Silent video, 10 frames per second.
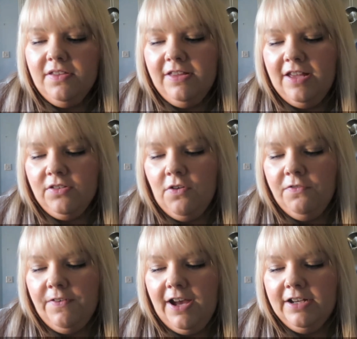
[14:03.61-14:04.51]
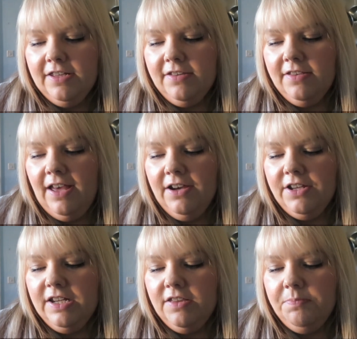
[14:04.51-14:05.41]
the Tesco Finest
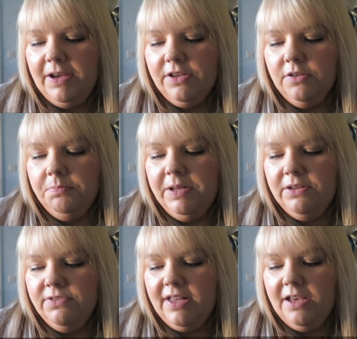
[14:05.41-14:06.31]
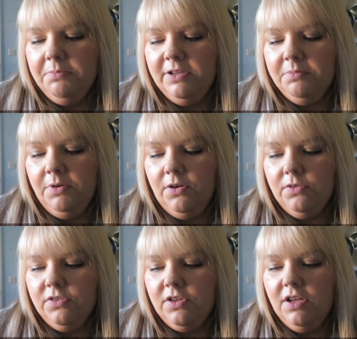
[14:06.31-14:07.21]
Italian inspired beefsteak
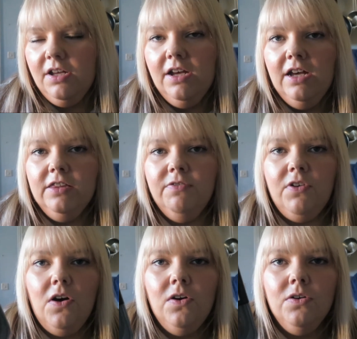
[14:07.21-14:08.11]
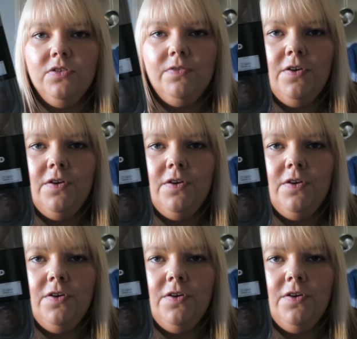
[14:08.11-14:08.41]
meatballs. They've got loads of